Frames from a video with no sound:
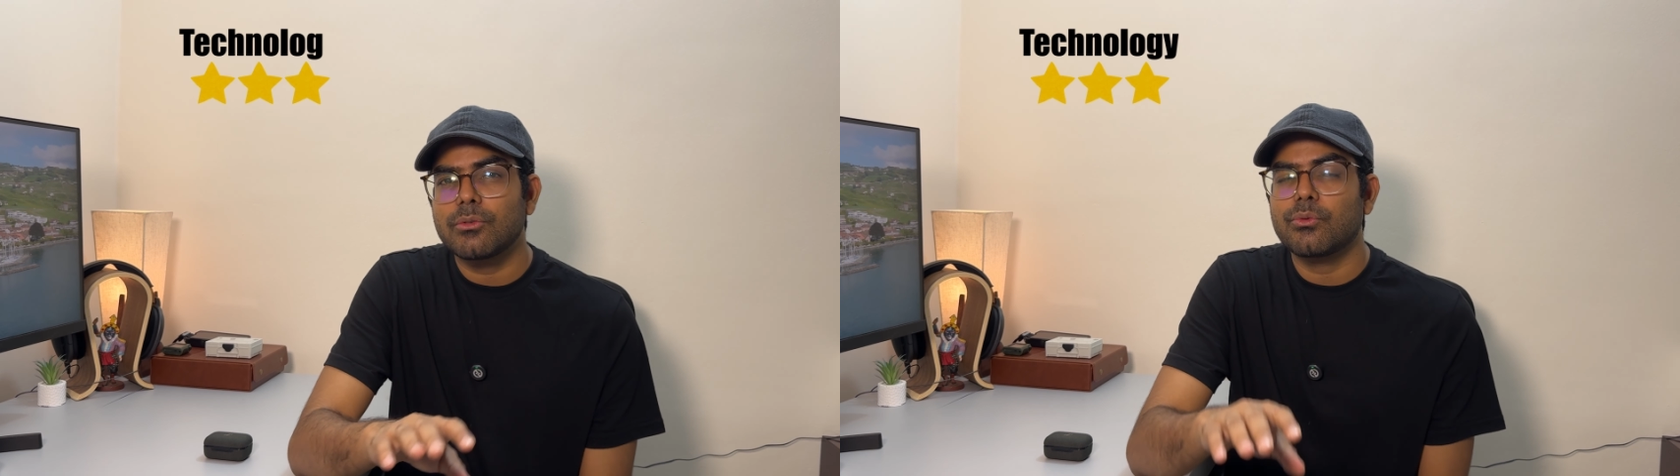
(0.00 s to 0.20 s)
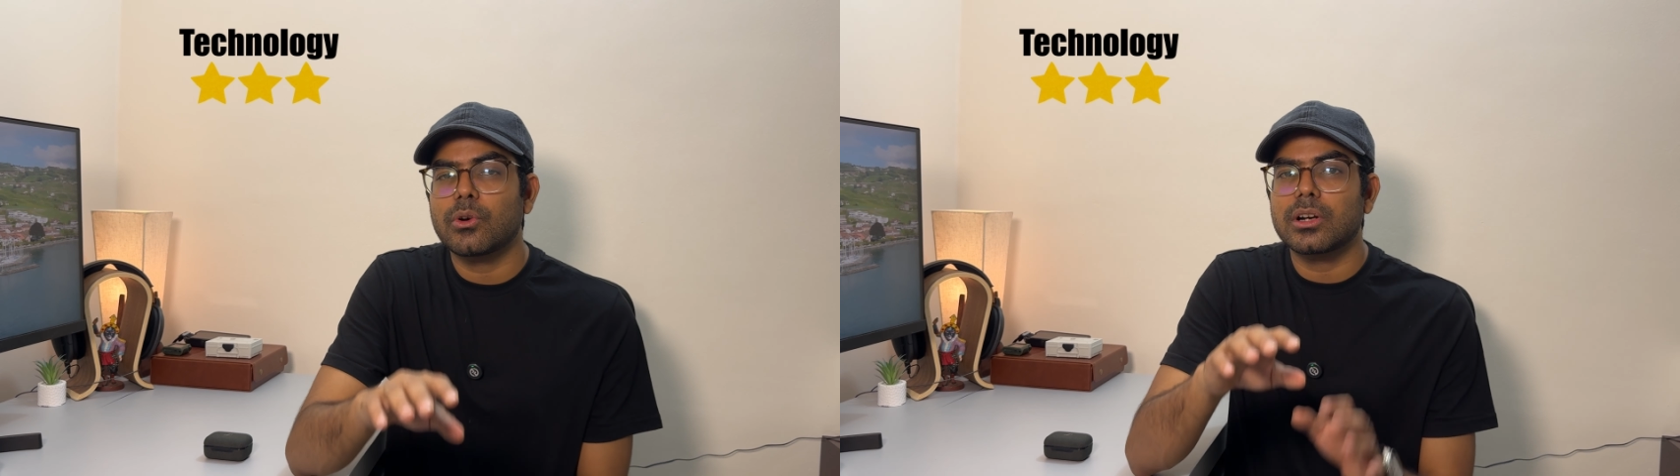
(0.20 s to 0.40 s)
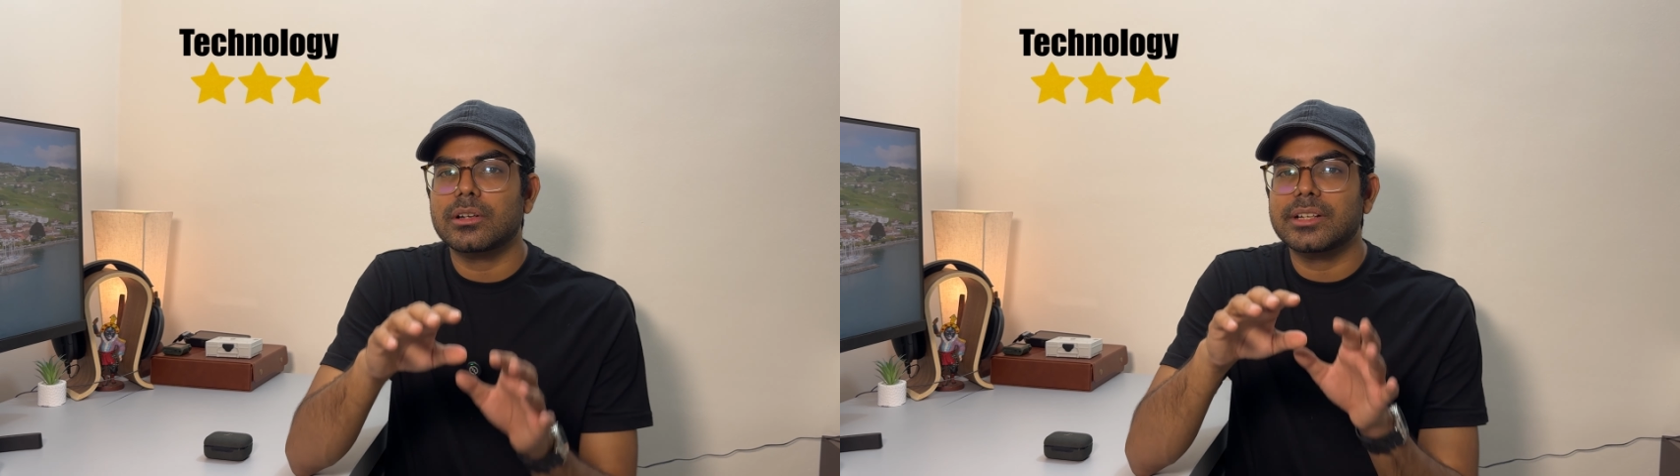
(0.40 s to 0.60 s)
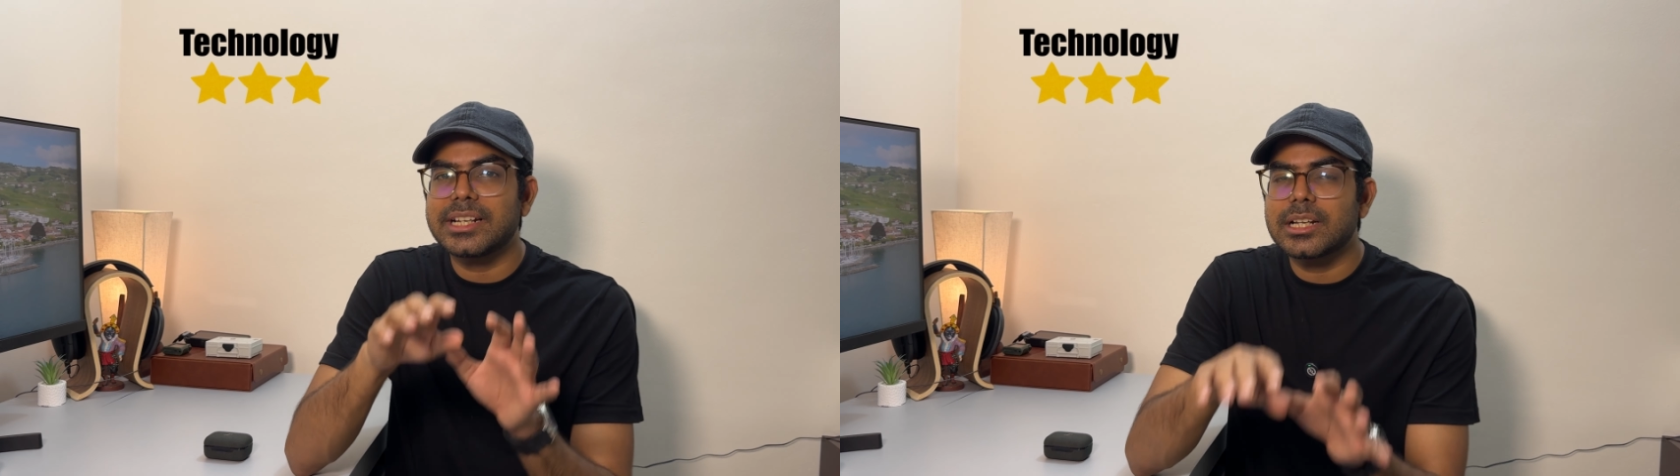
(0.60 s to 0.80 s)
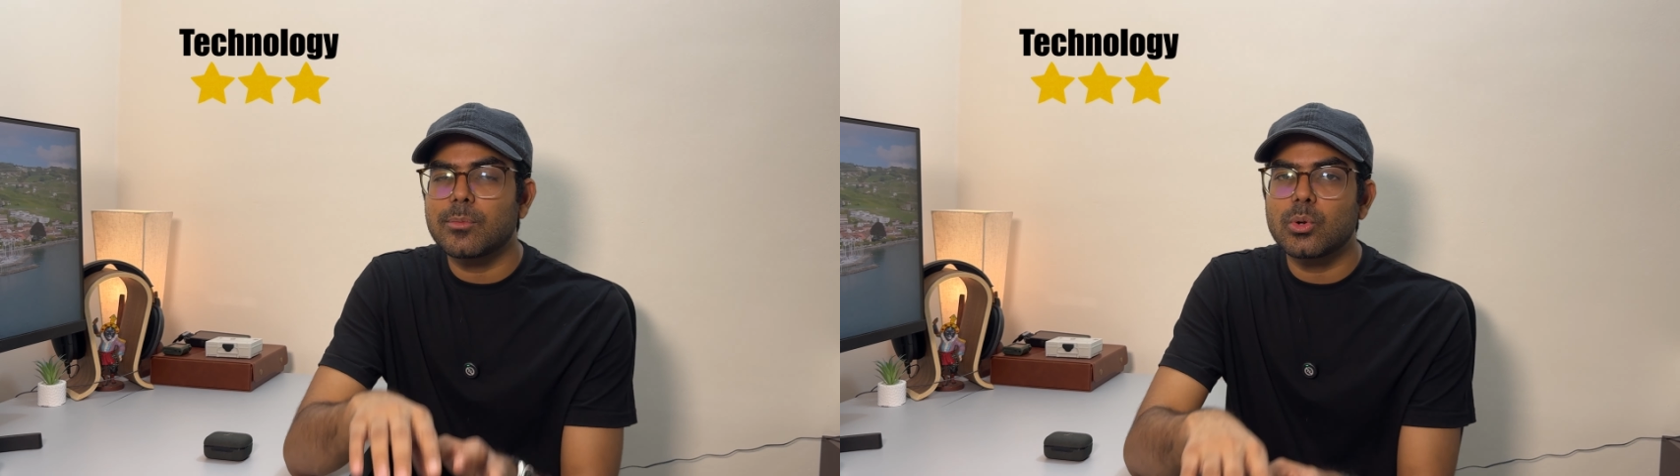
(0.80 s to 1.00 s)
for
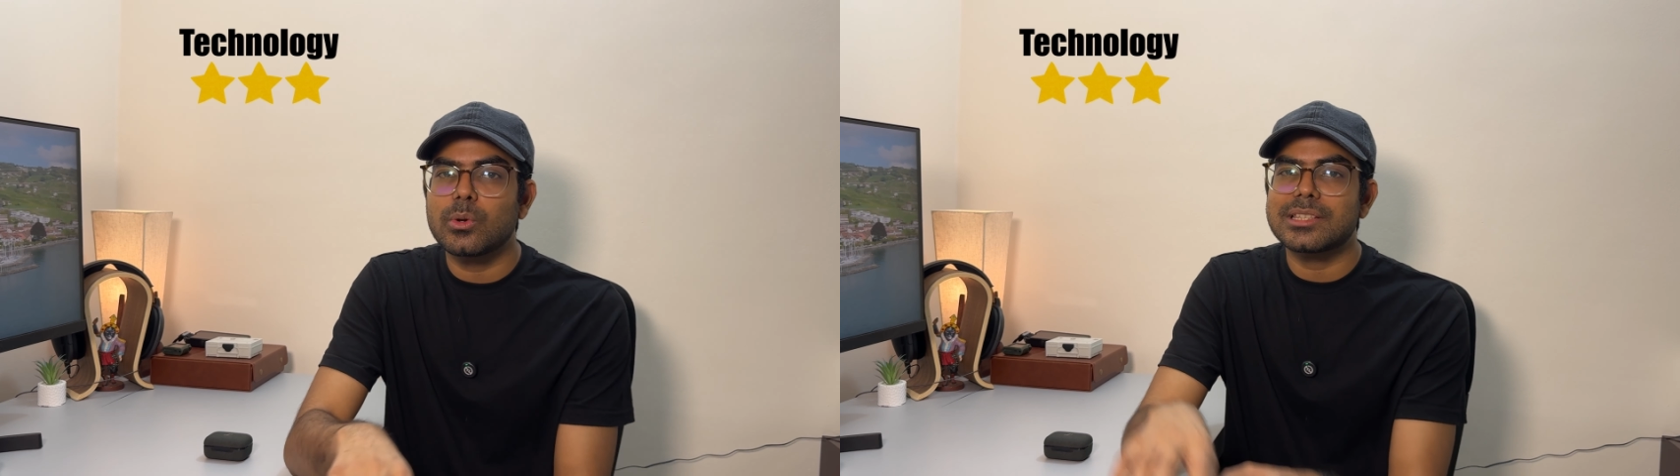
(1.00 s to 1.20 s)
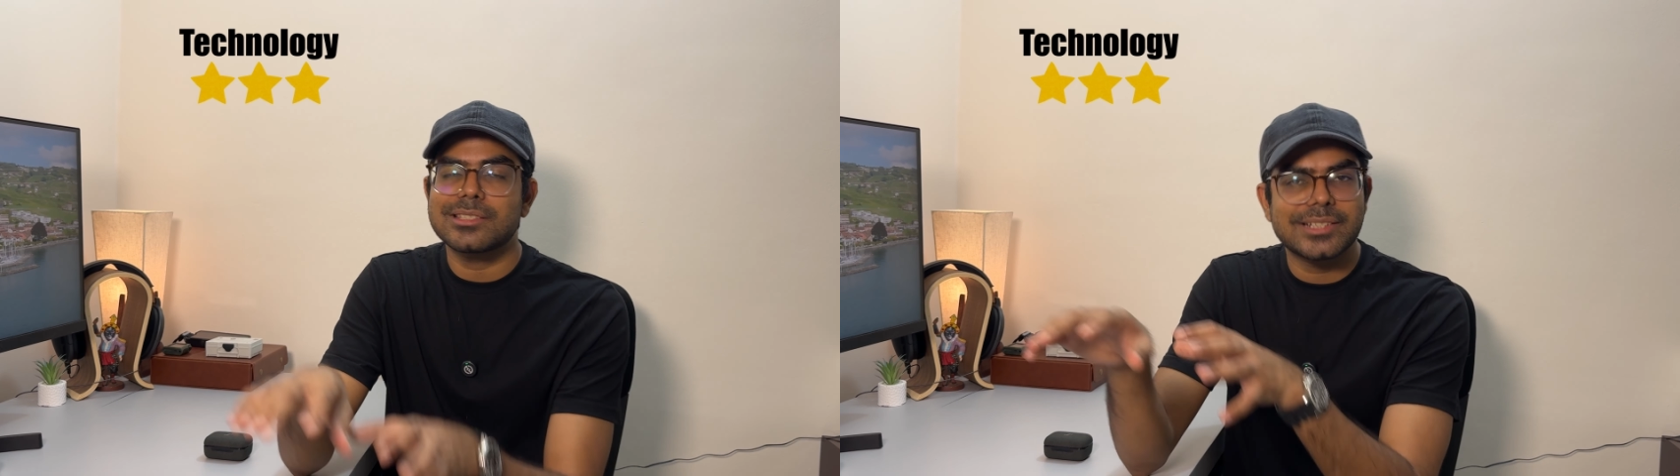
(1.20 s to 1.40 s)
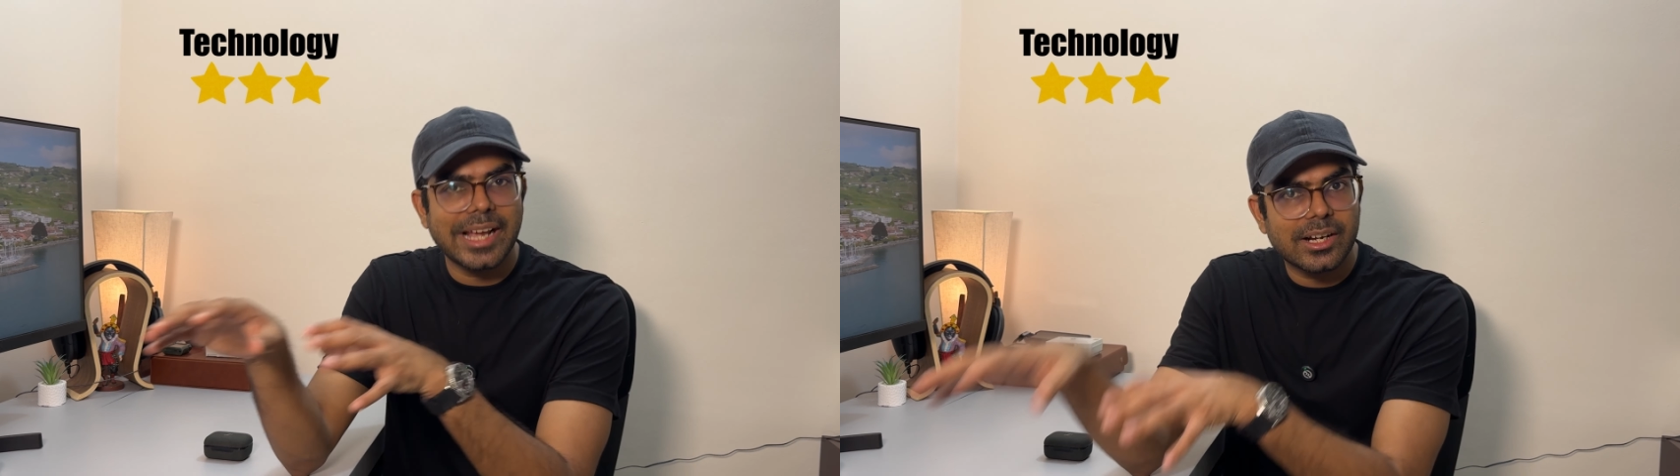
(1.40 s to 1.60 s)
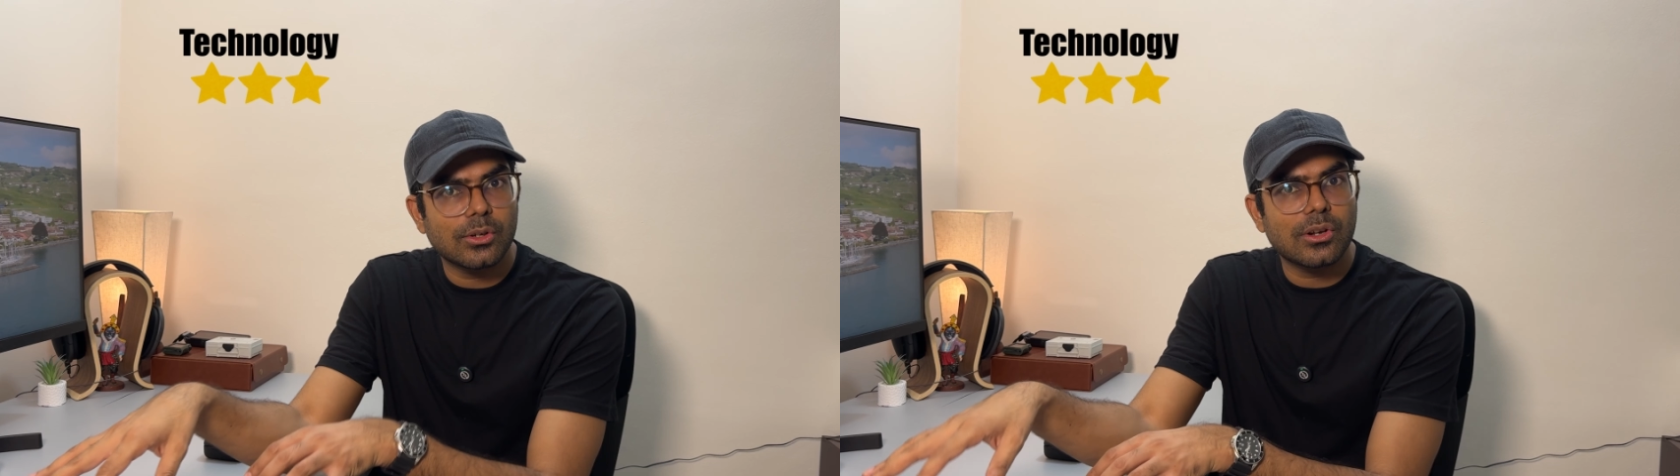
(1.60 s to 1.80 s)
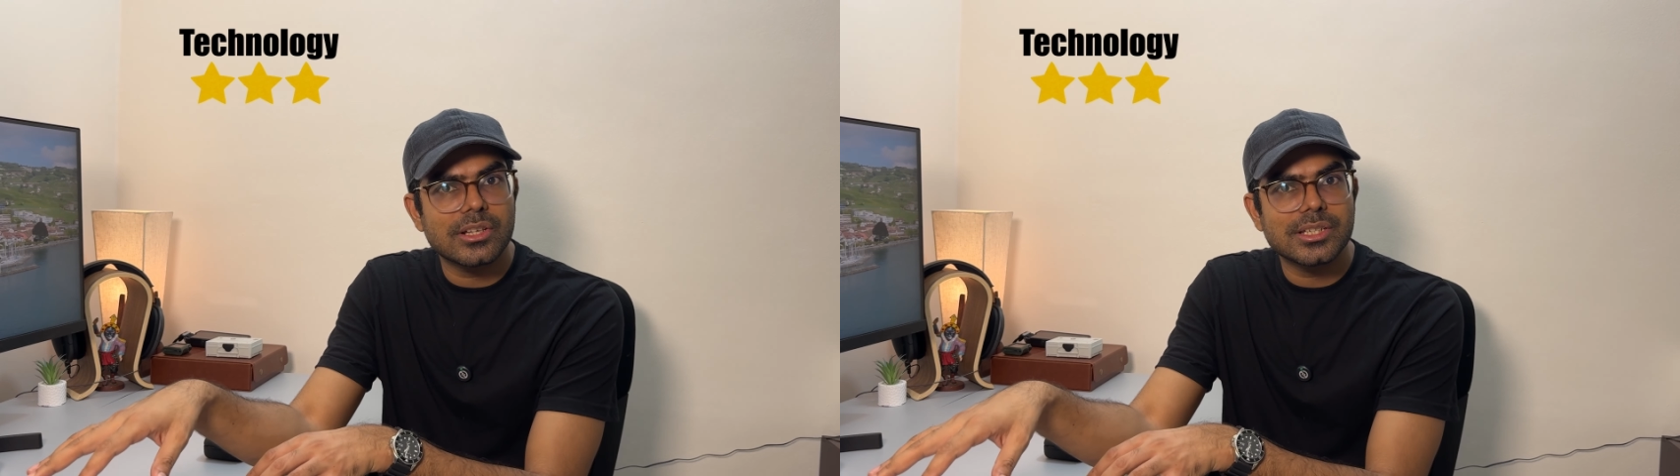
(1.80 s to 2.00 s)
TWS
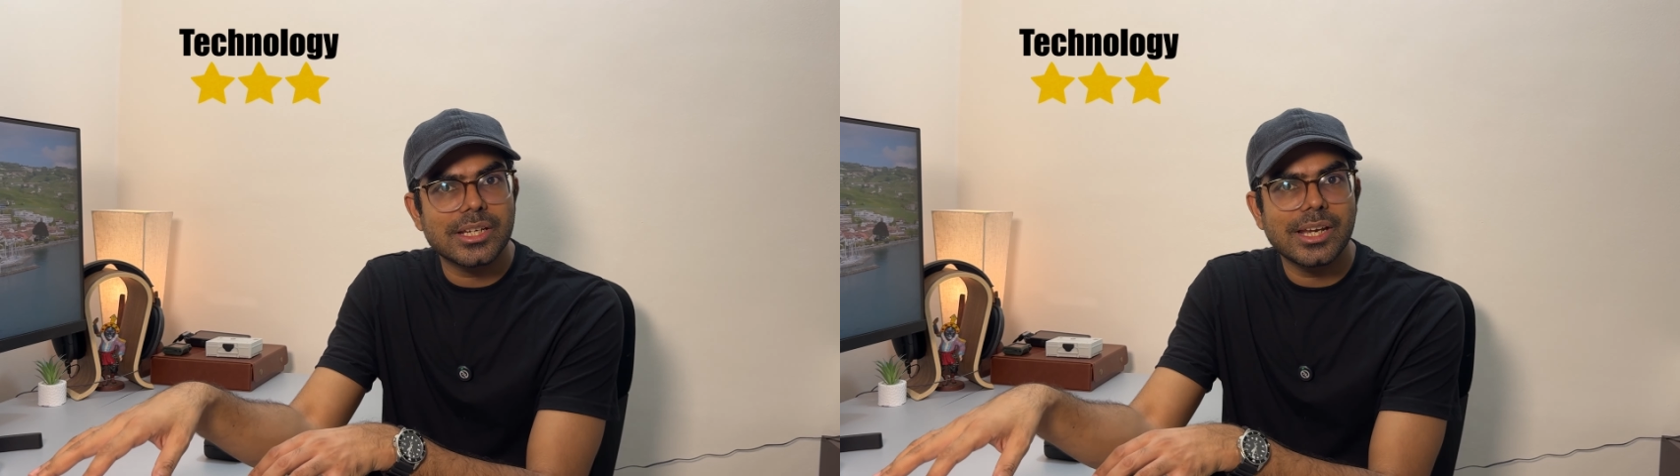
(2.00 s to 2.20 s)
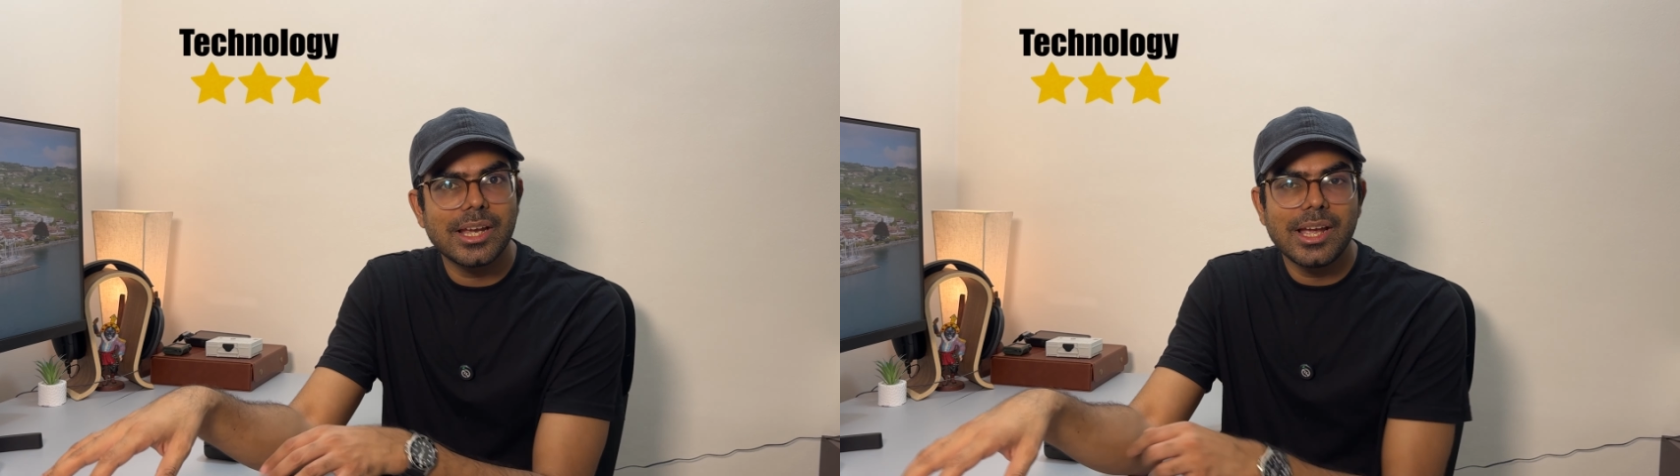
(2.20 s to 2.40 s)
technology,